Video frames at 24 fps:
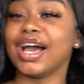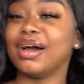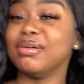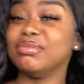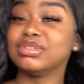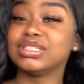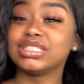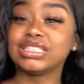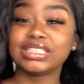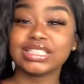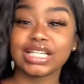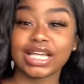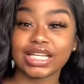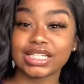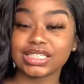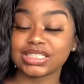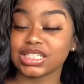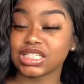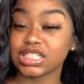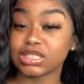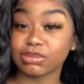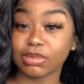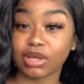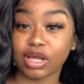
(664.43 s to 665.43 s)
just say it's a
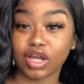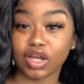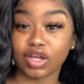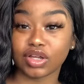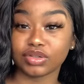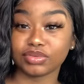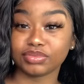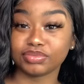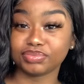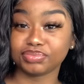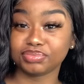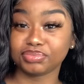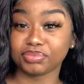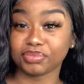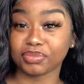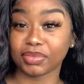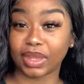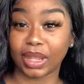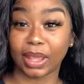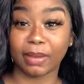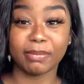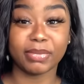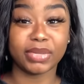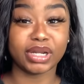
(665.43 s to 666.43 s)
small,
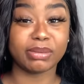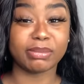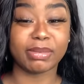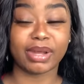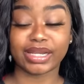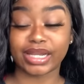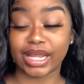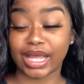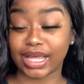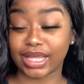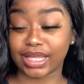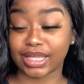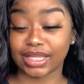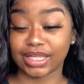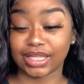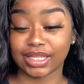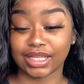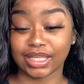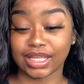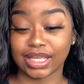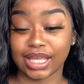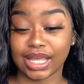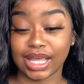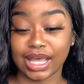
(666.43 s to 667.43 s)
but it might not
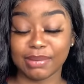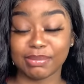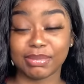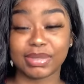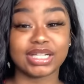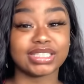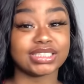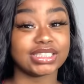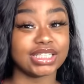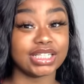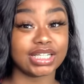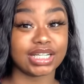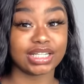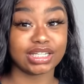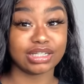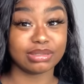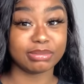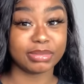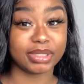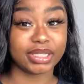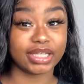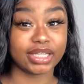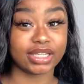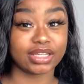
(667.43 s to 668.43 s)
because it look a little
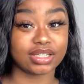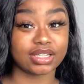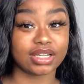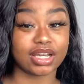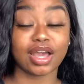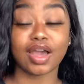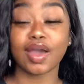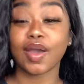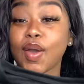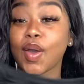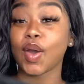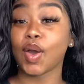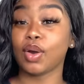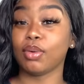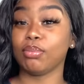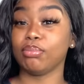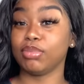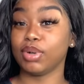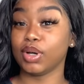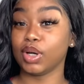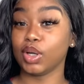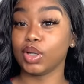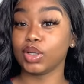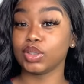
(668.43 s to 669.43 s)
big.
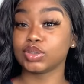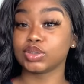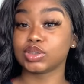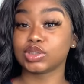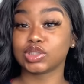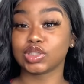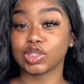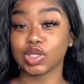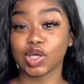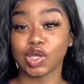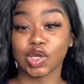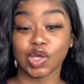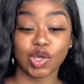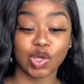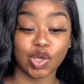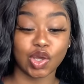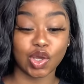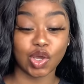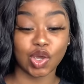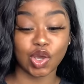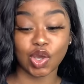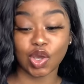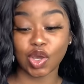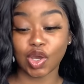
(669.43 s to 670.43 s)
But
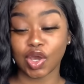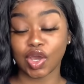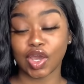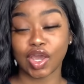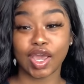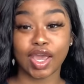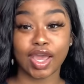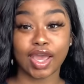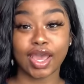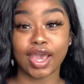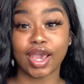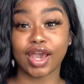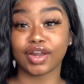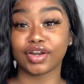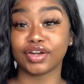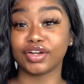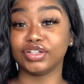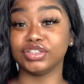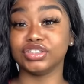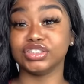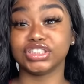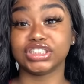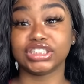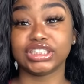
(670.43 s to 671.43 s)
I don't
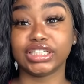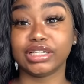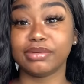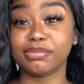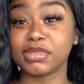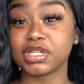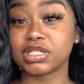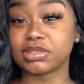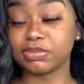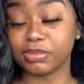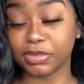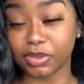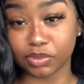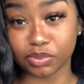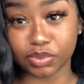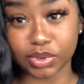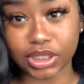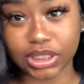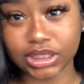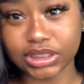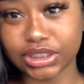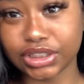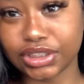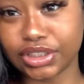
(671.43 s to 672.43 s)
know, she must have been
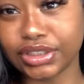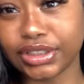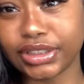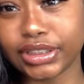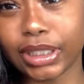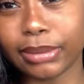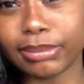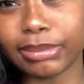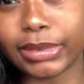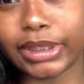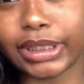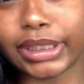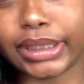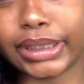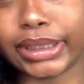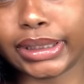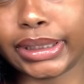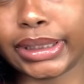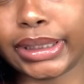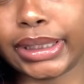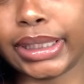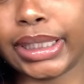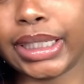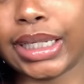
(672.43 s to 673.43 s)
rushing or something,
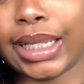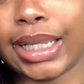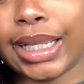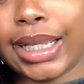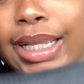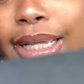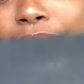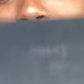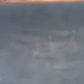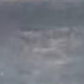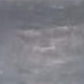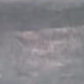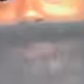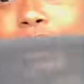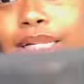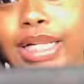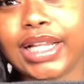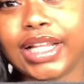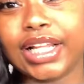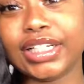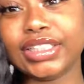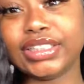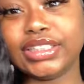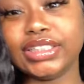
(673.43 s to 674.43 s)
because honey,
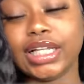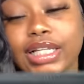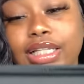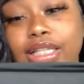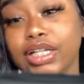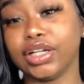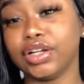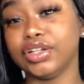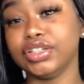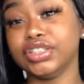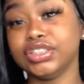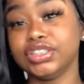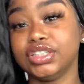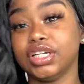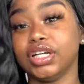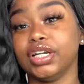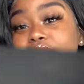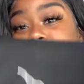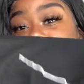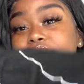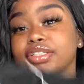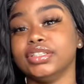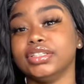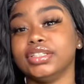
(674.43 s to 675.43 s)
there's nothing on the
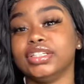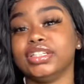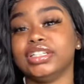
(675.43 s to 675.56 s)
shirt.